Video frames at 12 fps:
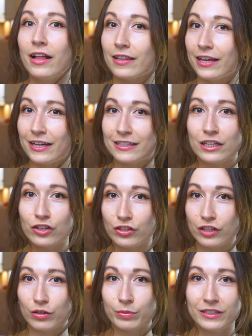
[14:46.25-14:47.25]
Like I said
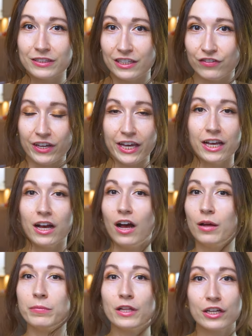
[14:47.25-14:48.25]
earlier with the TV,
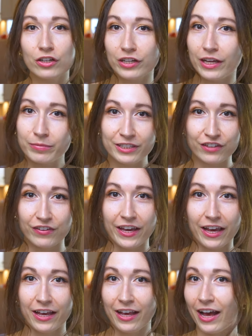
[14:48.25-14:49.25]
unplug your damn
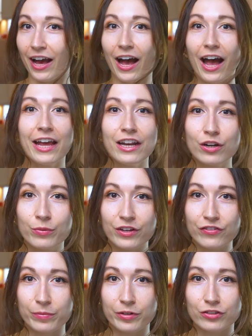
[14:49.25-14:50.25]
TV, hide it away
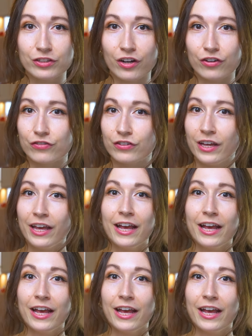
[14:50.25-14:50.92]
from yourself.